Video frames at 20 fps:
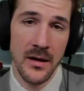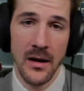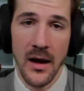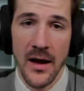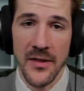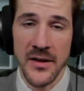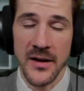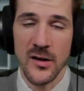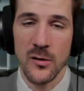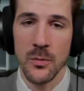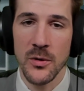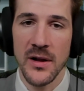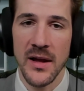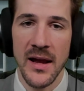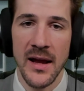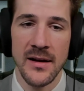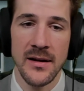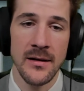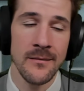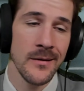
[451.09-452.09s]
I think it's pretty
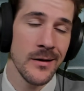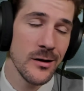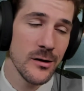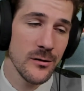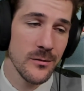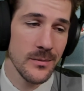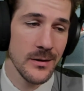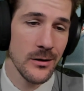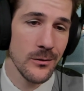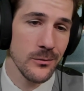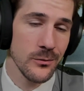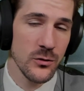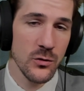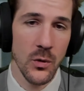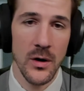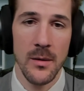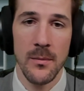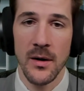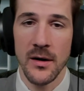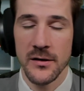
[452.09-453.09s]
handy.
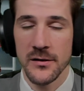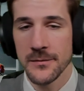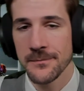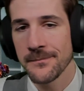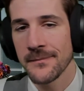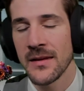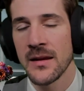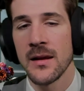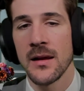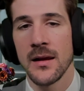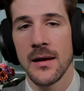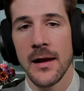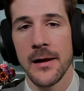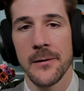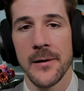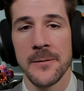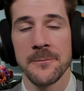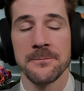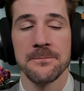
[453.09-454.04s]
$20. Anyway.